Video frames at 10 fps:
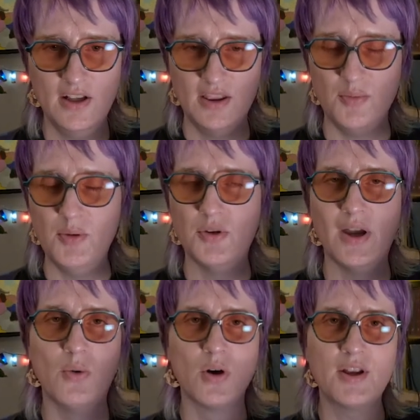The people
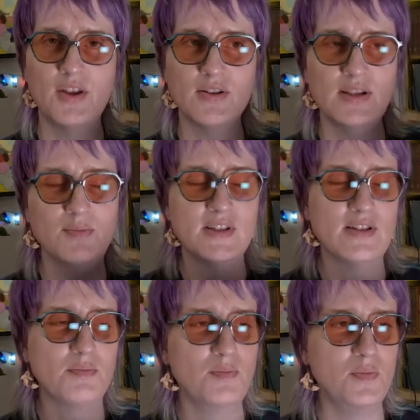that work there seems
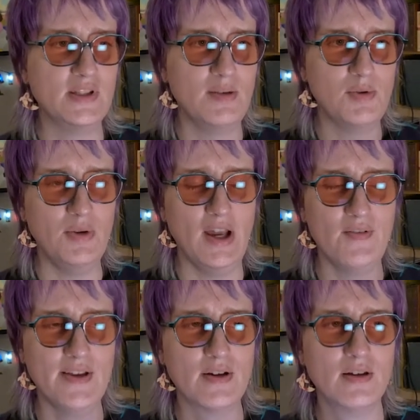to, seem to be
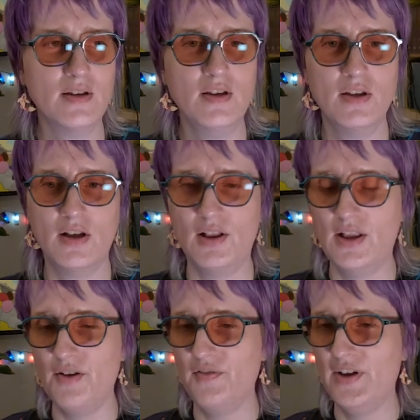having a
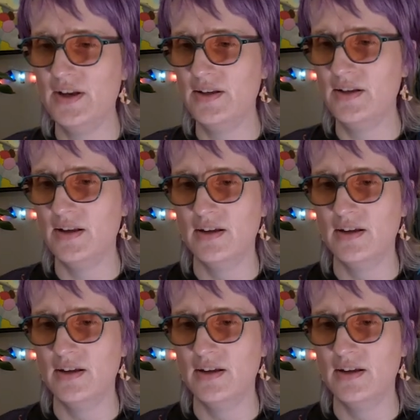lot of fun.